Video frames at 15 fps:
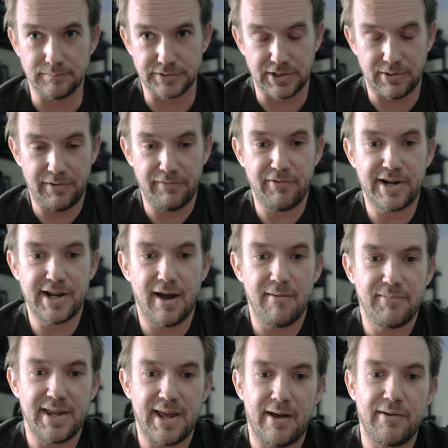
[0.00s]
So if we
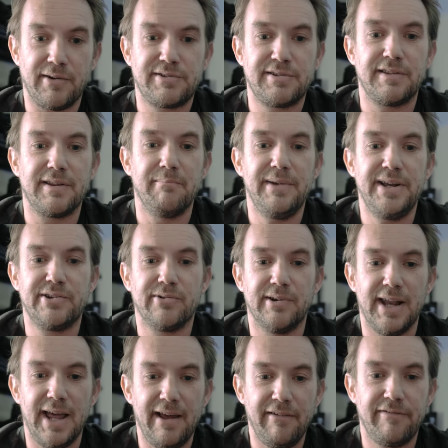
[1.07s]
come down to the middle
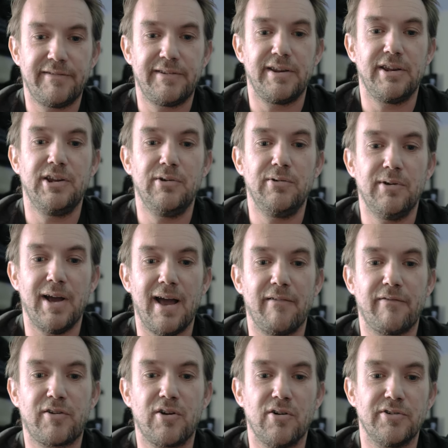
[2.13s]
left, you
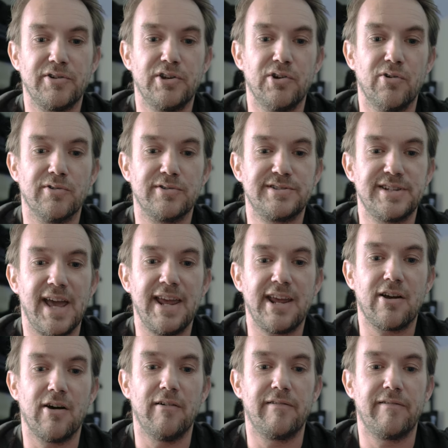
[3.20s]
have got your
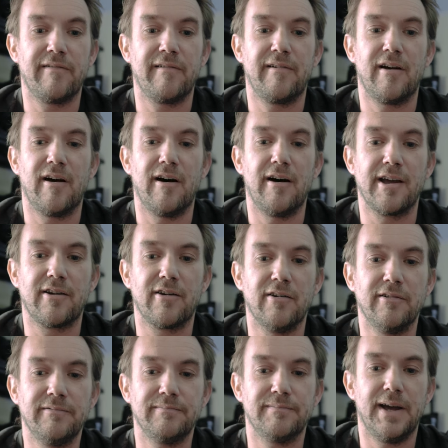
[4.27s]
takeoff
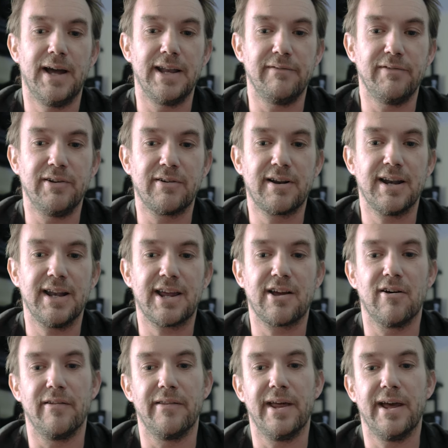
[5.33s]
icon, and if you
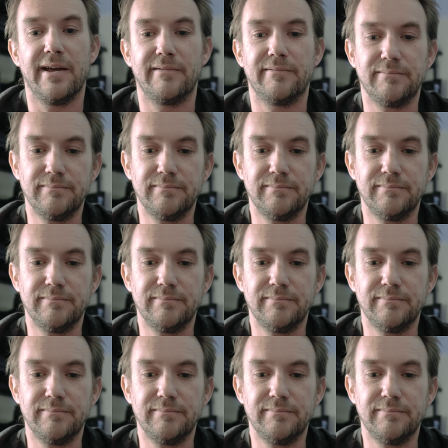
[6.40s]
click on that,